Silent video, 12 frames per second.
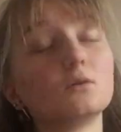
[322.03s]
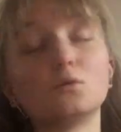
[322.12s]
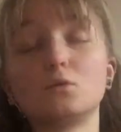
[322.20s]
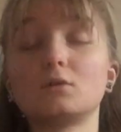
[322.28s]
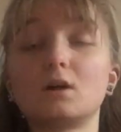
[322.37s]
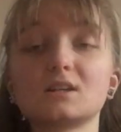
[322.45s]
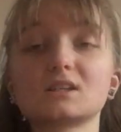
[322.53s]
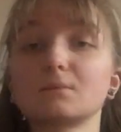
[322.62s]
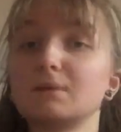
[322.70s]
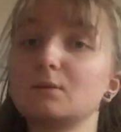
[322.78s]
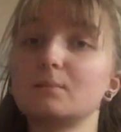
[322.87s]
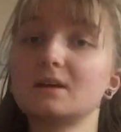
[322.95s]
or ask
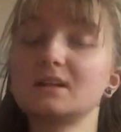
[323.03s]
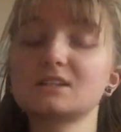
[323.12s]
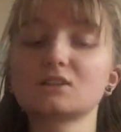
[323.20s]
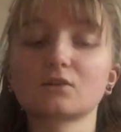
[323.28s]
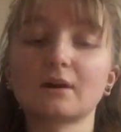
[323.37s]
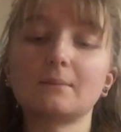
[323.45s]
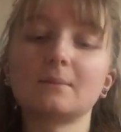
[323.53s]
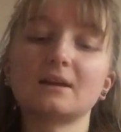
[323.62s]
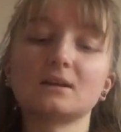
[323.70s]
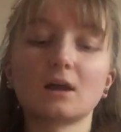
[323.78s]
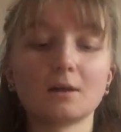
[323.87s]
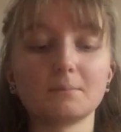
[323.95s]
me on my Instagram,
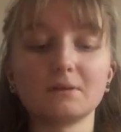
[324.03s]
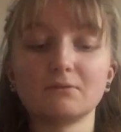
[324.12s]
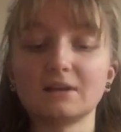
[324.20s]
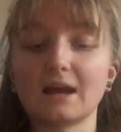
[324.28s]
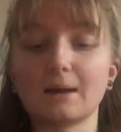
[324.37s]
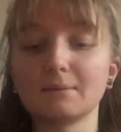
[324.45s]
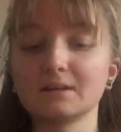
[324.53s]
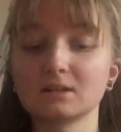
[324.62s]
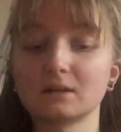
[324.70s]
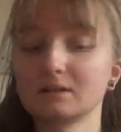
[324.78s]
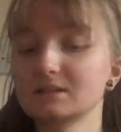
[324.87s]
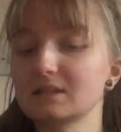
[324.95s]
and I'd be really happy to
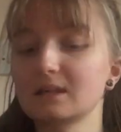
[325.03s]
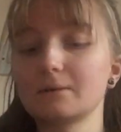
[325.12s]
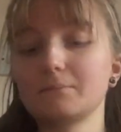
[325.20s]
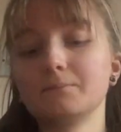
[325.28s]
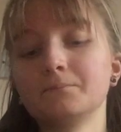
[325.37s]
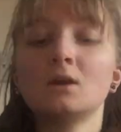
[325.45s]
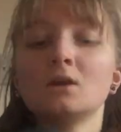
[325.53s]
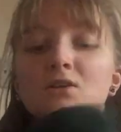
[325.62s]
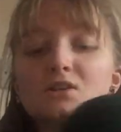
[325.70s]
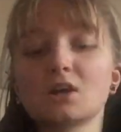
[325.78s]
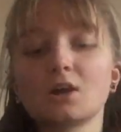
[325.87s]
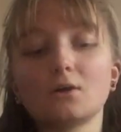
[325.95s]
answer them.
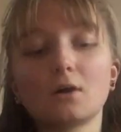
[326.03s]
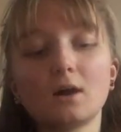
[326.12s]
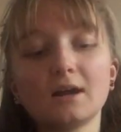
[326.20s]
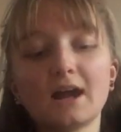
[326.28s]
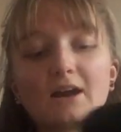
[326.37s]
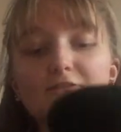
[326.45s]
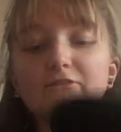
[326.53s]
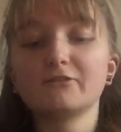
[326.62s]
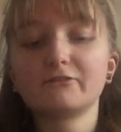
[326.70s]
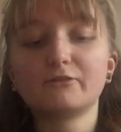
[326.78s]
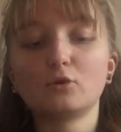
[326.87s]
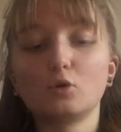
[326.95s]
So I have
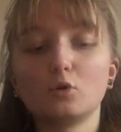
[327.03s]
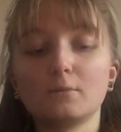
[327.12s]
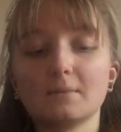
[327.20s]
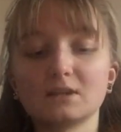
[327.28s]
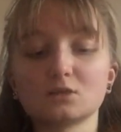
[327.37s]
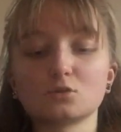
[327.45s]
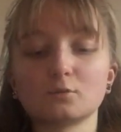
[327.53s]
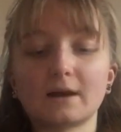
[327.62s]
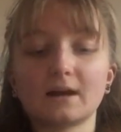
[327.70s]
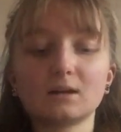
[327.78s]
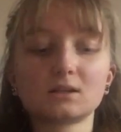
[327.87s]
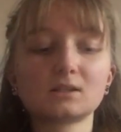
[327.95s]
4 menstrual
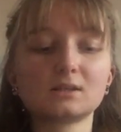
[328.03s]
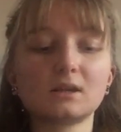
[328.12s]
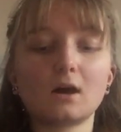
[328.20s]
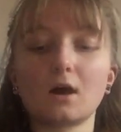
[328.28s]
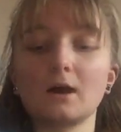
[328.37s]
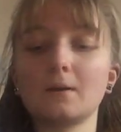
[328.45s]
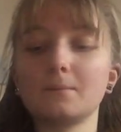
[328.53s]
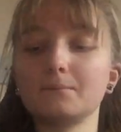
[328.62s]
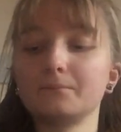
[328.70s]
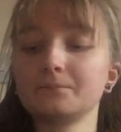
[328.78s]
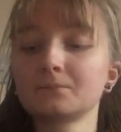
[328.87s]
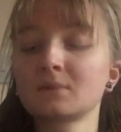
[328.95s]
pads.
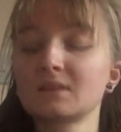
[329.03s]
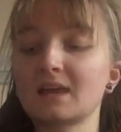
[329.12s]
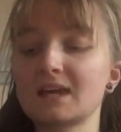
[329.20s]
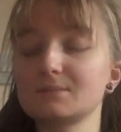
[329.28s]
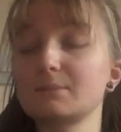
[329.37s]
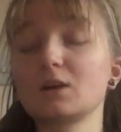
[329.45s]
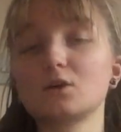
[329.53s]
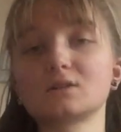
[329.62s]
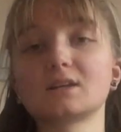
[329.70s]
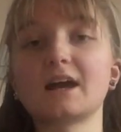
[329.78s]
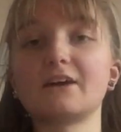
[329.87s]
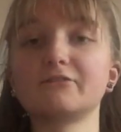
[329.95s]
That's
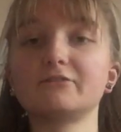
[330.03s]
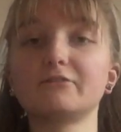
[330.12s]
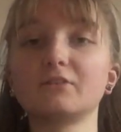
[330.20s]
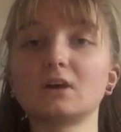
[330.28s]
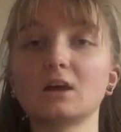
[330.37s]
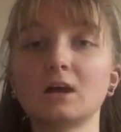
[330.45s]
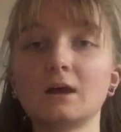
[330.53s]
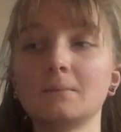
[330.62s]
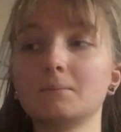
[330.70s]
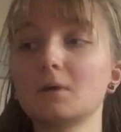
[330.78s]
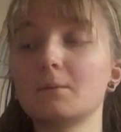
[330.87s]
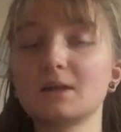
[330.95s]
because I have
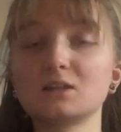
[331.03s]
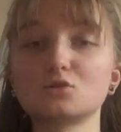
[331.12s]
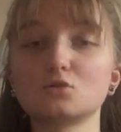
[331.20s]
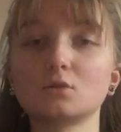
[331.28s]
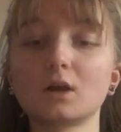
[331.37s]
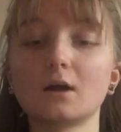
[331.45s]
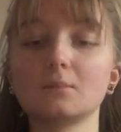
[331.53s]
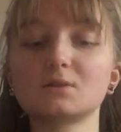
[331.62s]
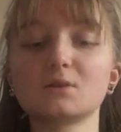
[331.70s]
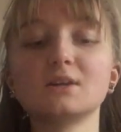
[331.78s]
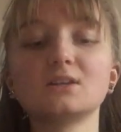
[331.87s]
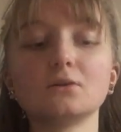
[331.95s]
a menstrual cup,
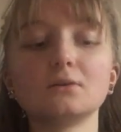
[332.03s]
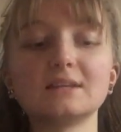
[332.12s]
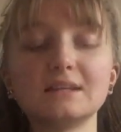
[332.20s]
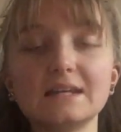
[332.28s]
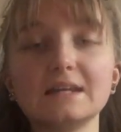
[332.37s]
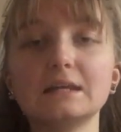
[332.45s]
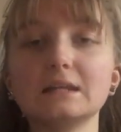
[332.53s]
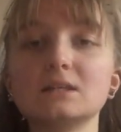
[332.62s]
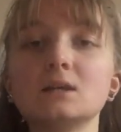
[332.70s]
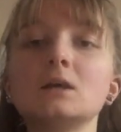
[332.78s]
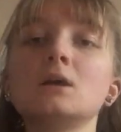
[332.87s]
so I don't need